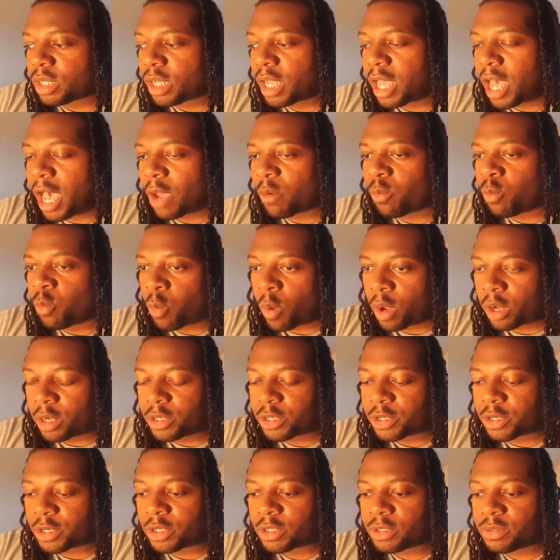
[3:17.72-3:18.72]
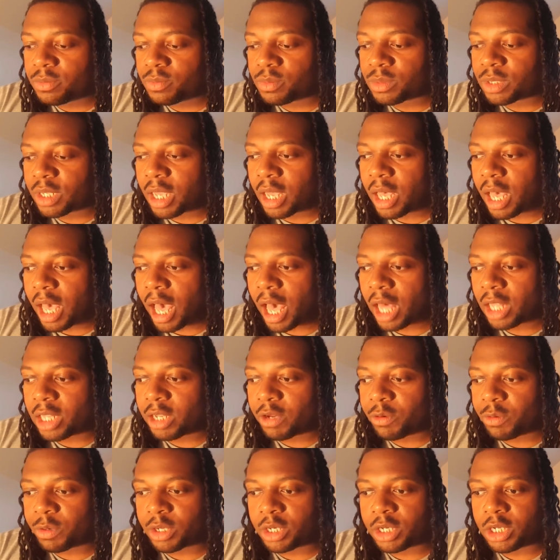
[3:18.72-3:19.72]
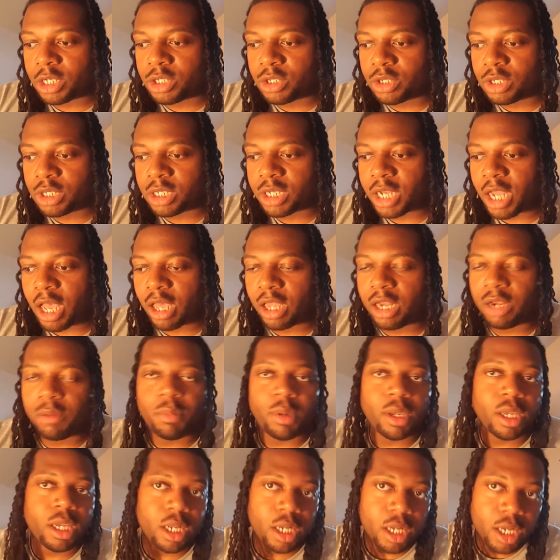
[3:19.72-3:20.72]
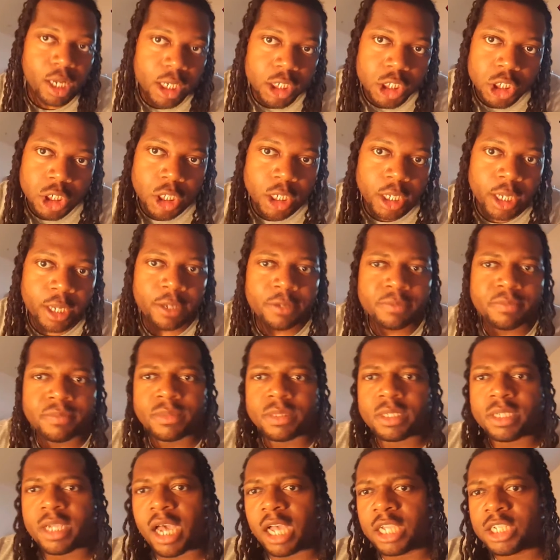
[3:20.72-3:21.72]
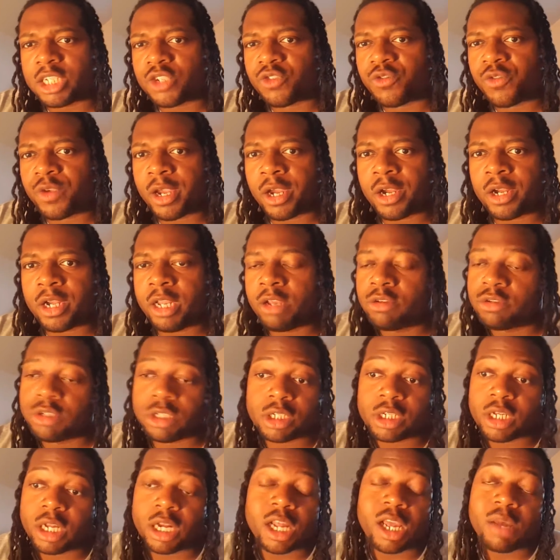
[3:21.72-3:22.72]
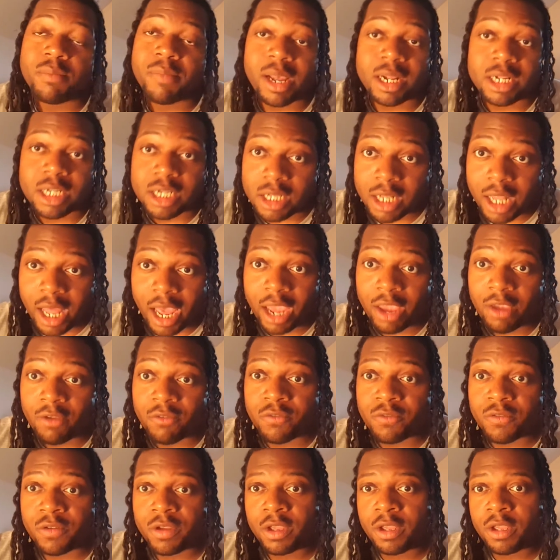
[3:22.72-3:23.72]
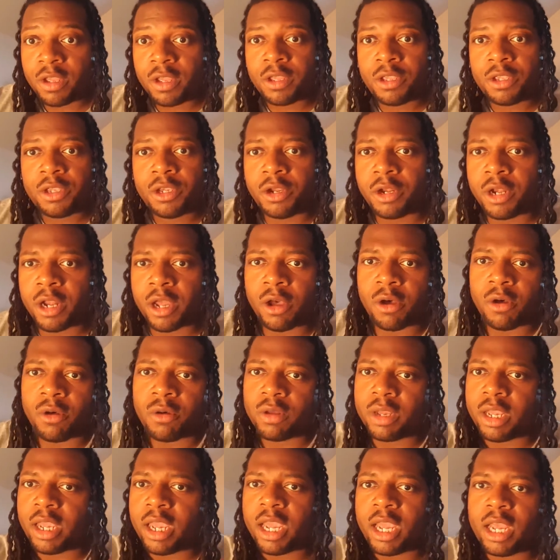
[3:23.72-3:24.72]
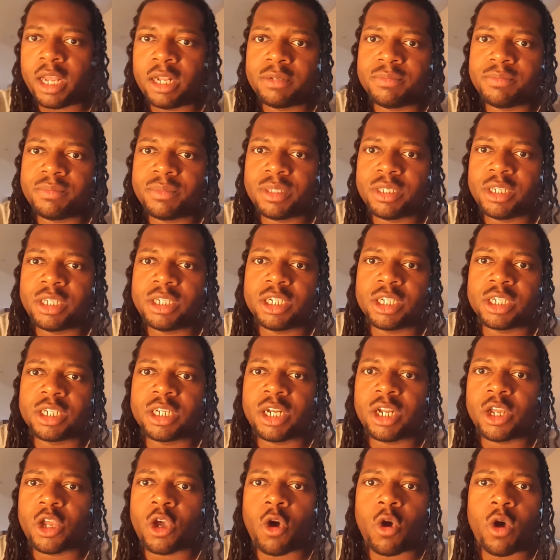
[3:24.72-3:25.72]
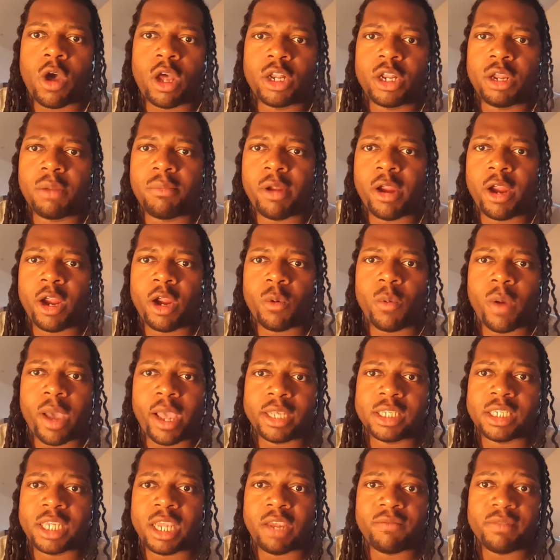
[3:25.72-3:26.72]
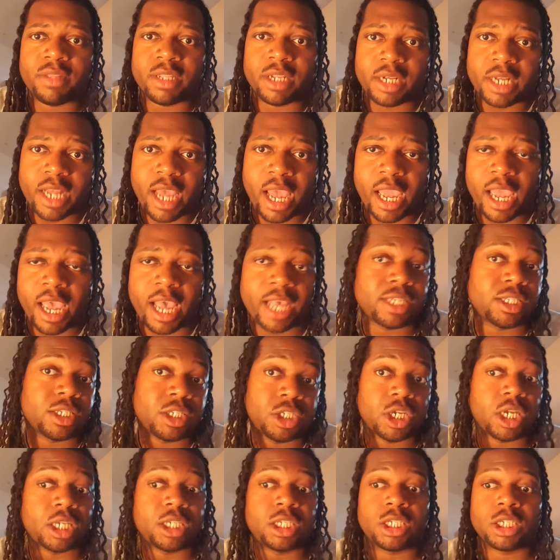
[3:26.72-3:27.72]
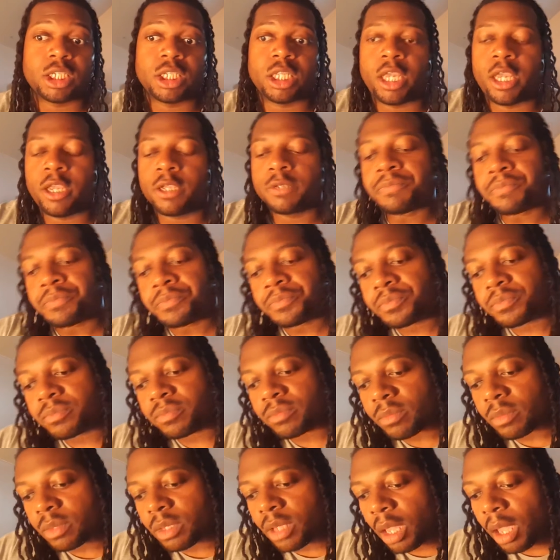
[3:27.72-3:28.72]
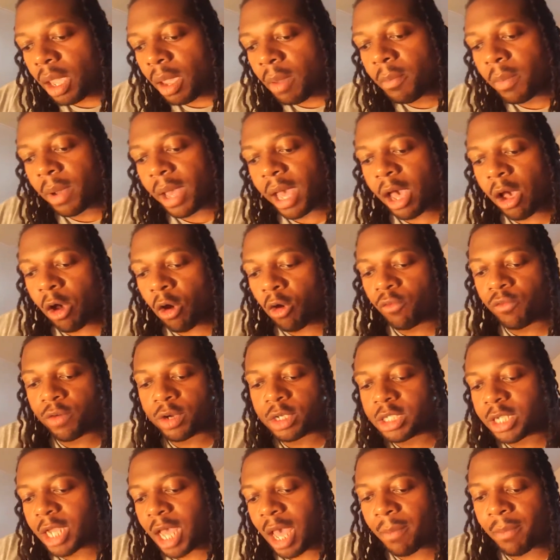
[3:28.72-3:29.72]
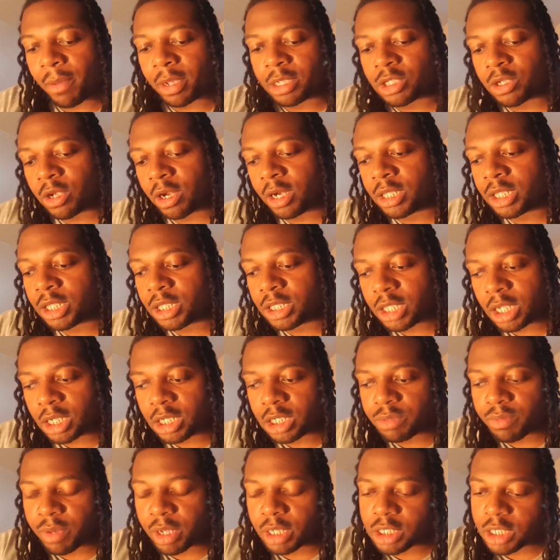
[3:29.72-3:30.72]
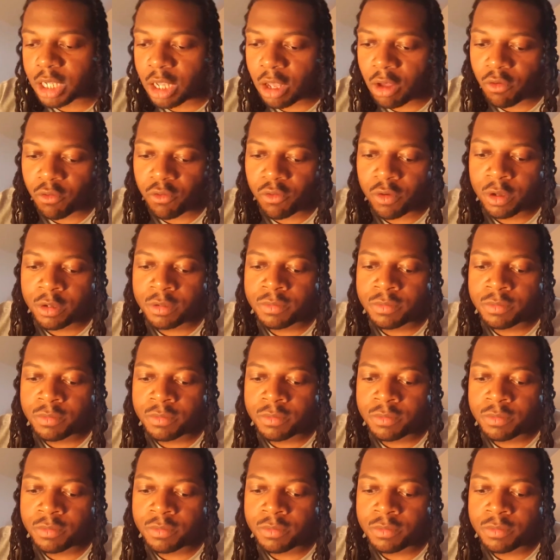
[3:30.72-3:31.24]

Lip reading: wondered how they were going to do this. Now, initially, I just figured he was just going to come back to life, you know, and they're just going to go on their merry way, saving the day as the Justice League. But over time, I started to think to myself,